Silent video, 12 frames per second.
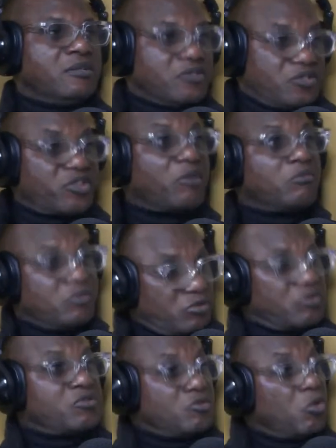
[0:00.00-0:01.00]
Some
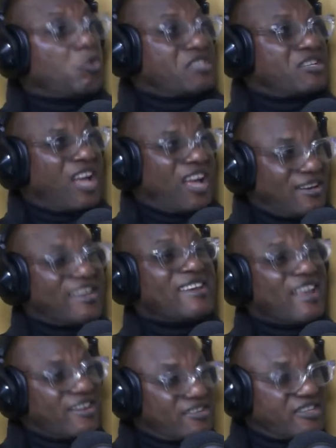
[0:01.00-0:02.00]
those are the
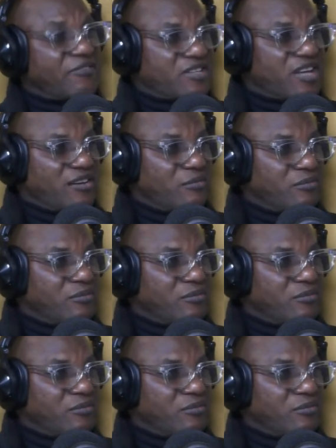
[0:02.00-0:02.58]
negative type.